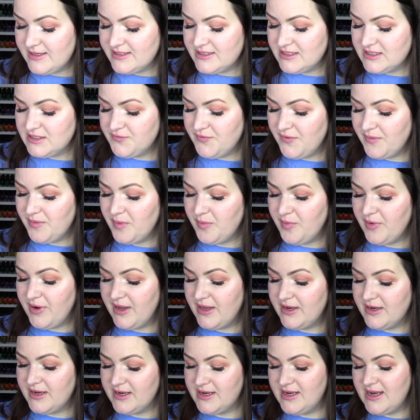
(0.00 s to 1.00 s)
this is from the
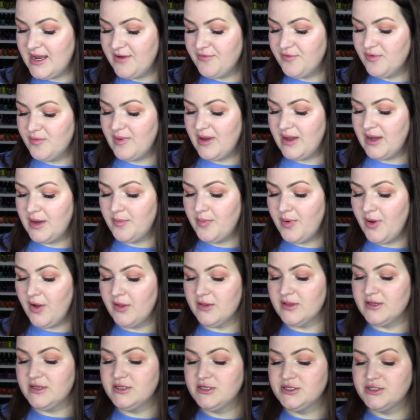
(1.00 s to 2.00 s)
brand Nevermind
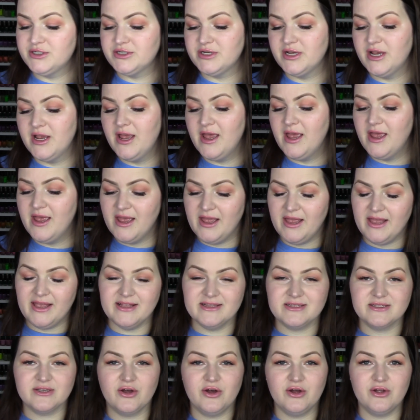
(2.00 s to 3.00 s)
Polish.
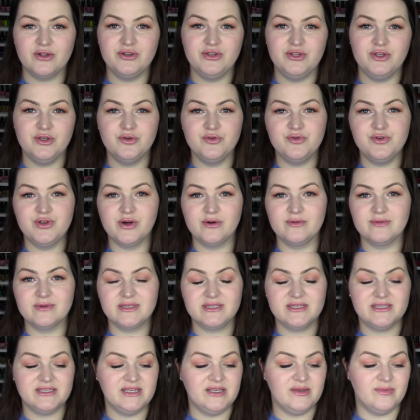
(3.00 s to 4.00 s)
It's called You Don't
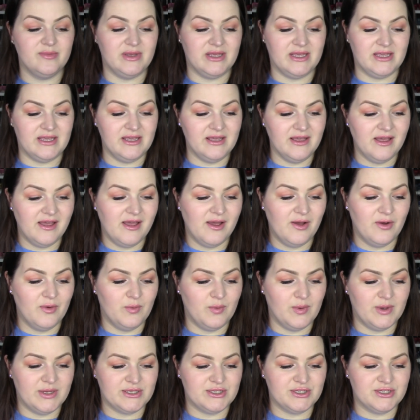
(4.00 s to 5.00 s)
See Me,
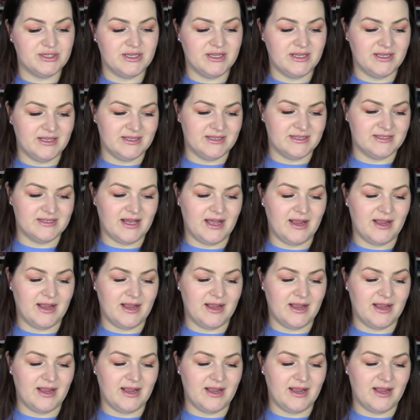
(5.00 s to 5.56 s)
which is